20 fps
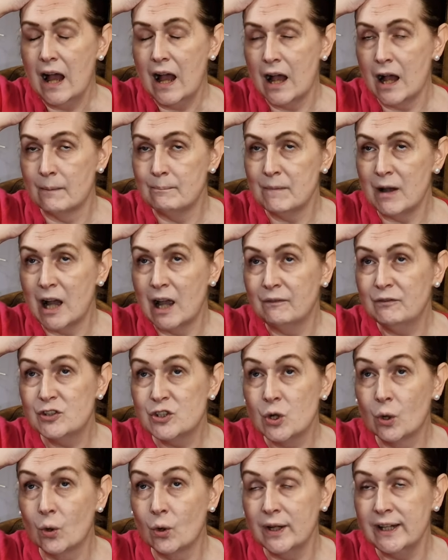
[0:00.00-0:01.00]
I've
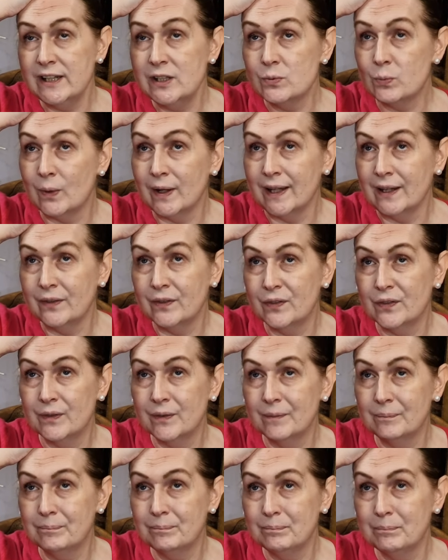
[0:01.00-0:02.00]
toyed with
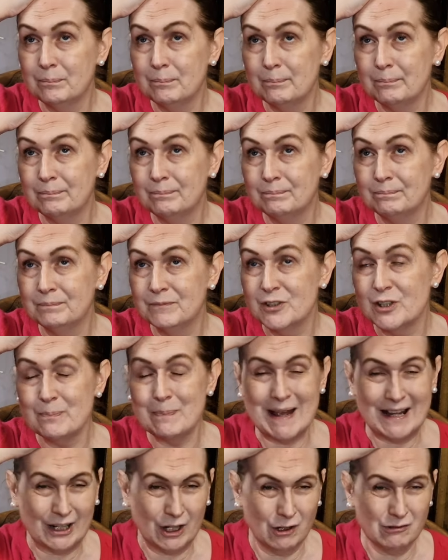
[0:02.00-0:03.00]

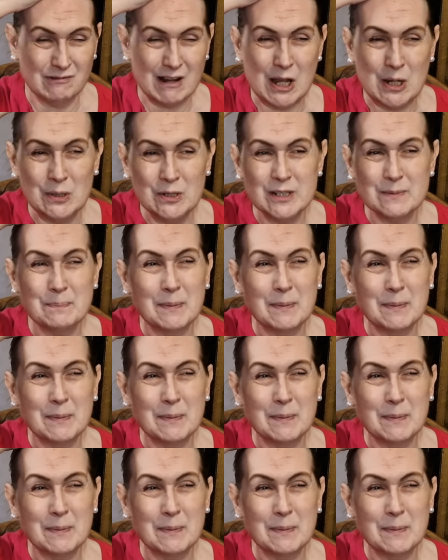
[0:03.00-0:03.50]
Tobacco Rose,